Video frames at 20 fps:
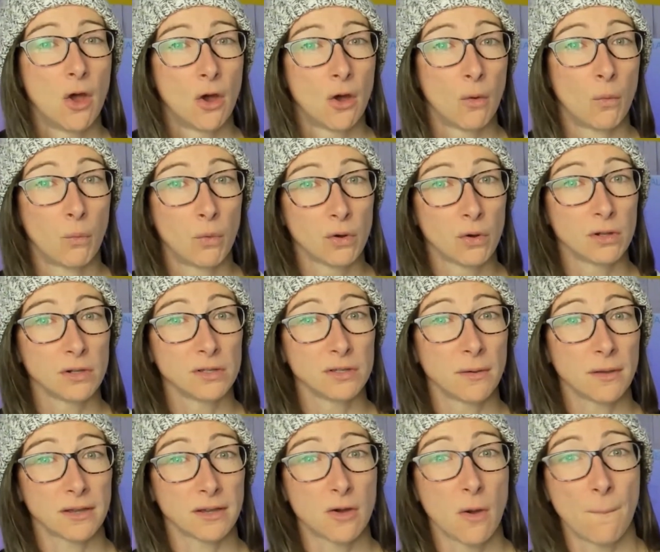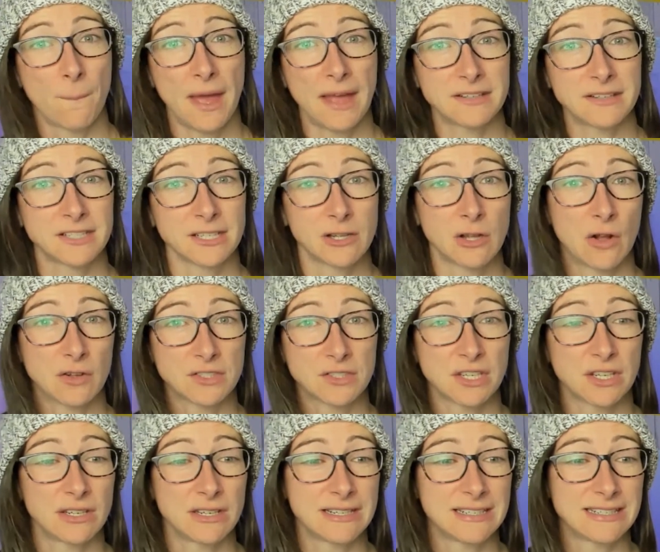wool compared to
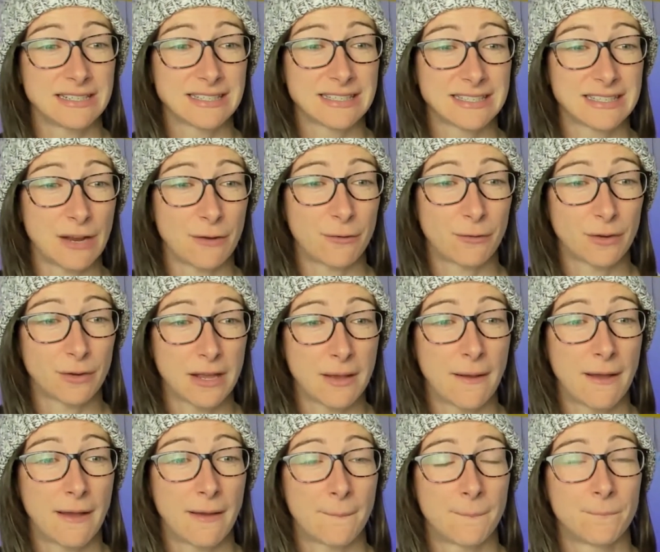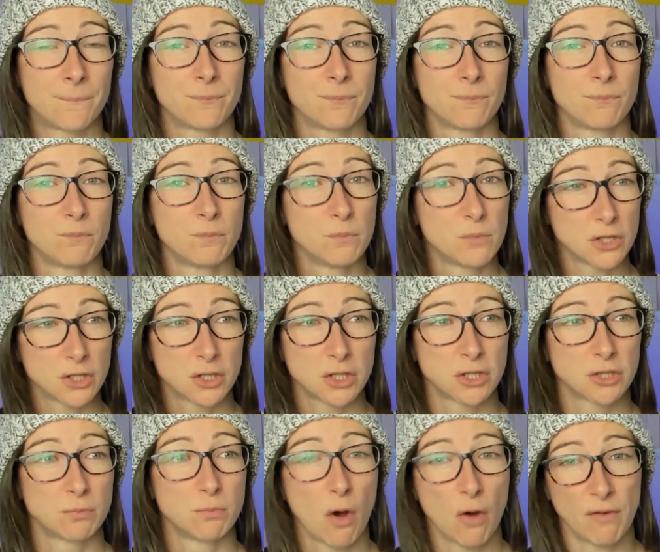cotton is definitely
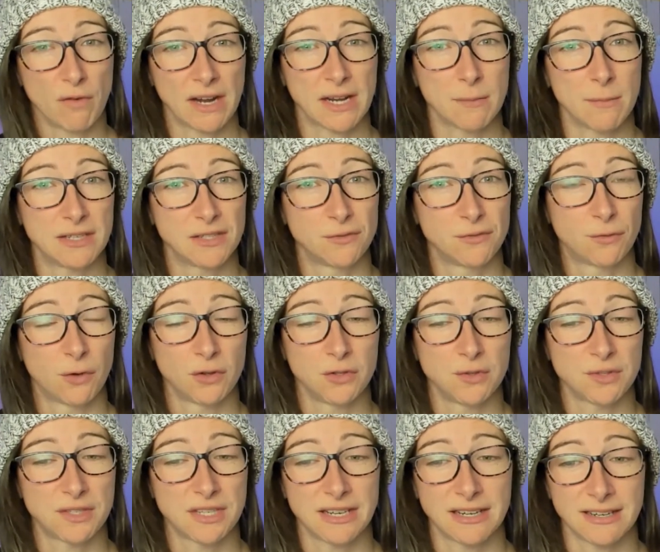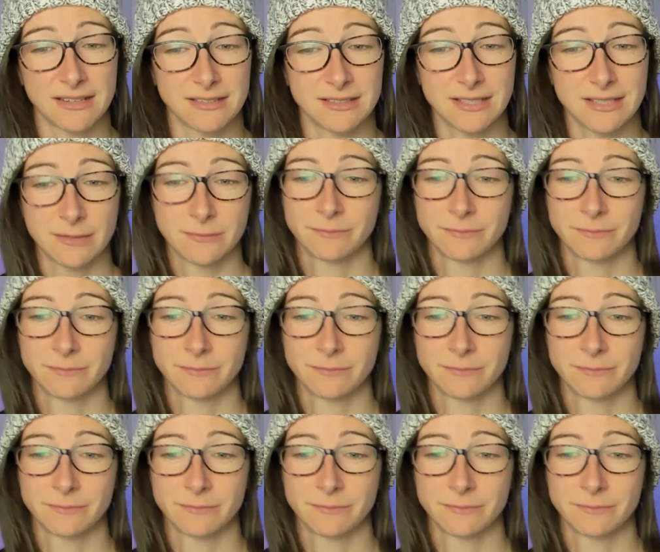much more recommended for New Zealand.